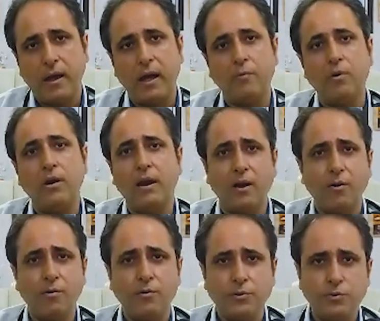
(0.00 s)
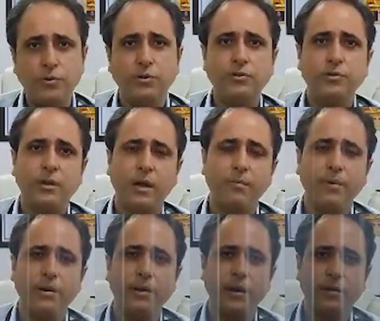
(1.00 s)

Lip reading: I would love students to come and